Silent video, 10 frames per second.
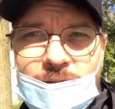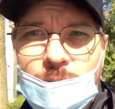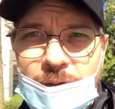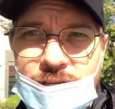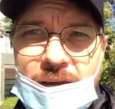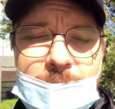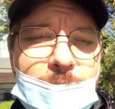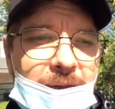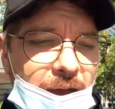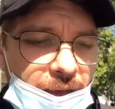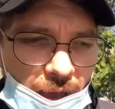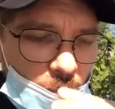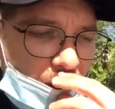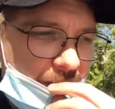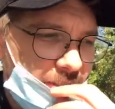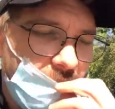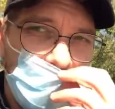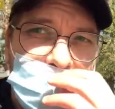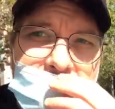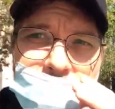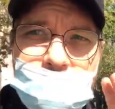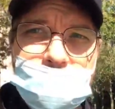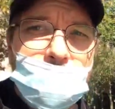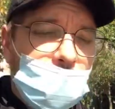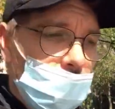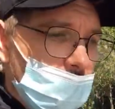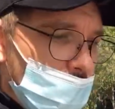WeChat Pay. I want to say thank you to all.